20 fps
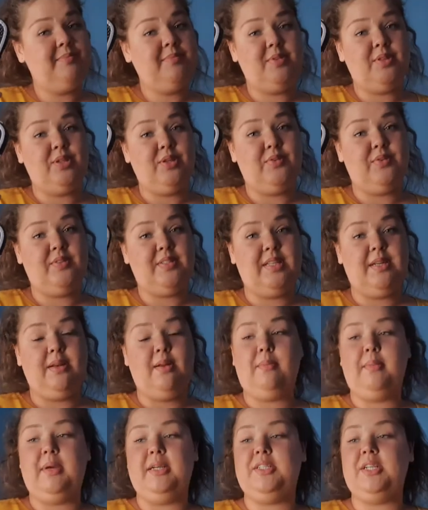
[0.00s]
You've seen
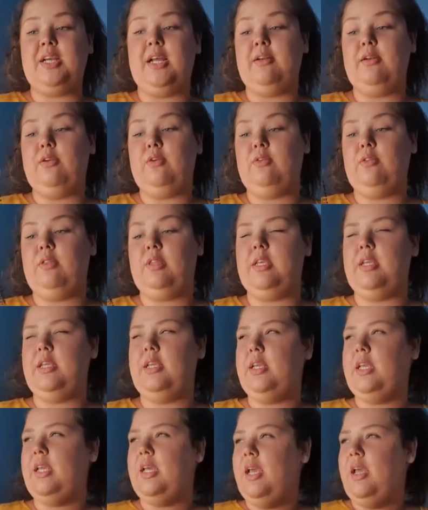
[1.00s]
on my channel
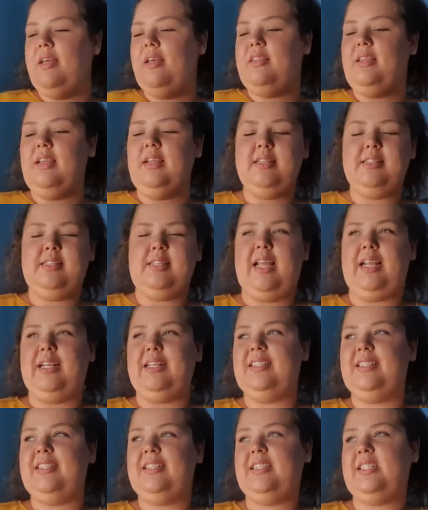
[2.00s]
the, I think it's like
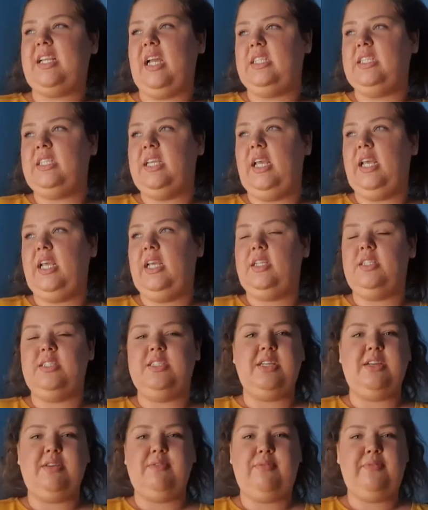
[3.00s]
static
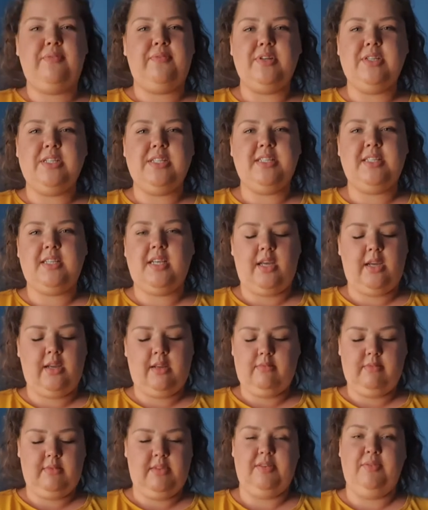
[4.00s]
defreezer.
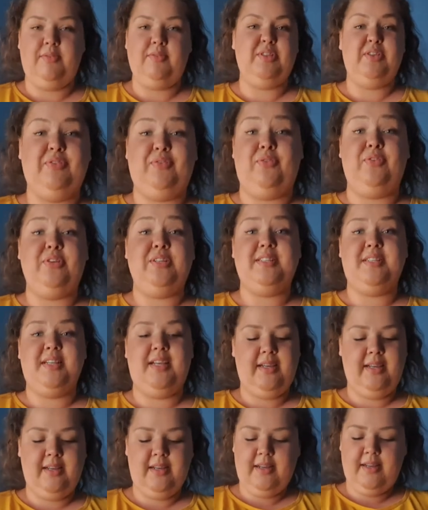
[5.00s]

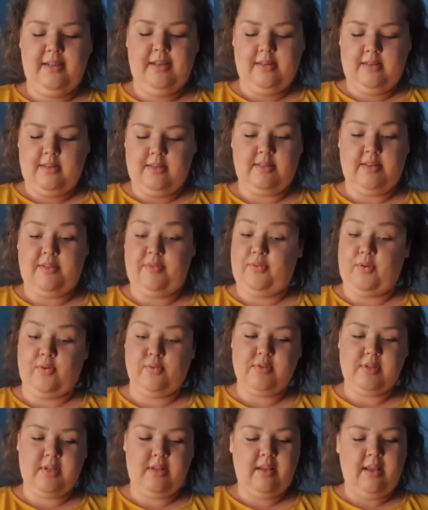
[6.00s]
Defreezer? Is it
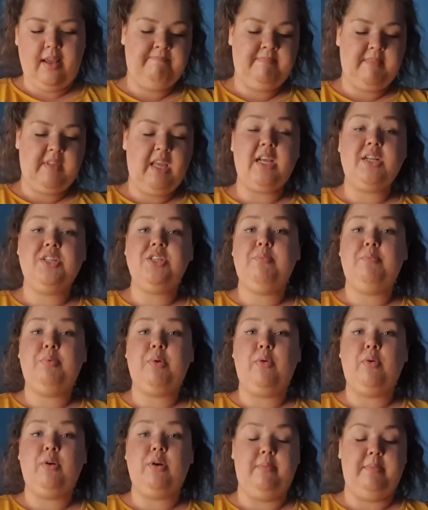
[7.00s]
frozen? It actually
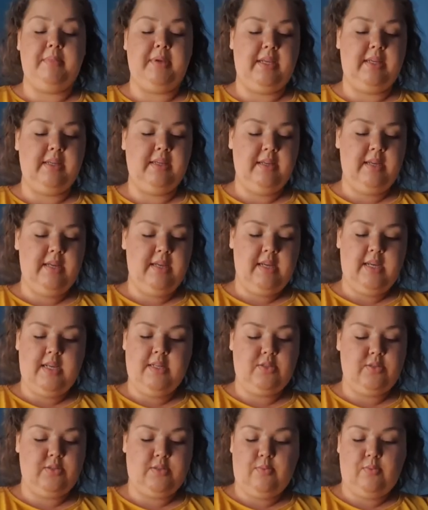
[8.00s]
broke on me. It
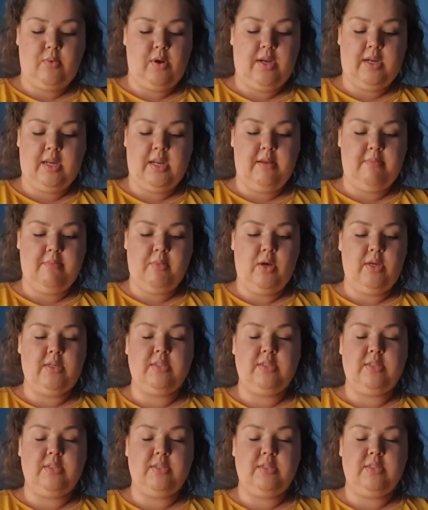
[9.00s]
doesn't work anymore.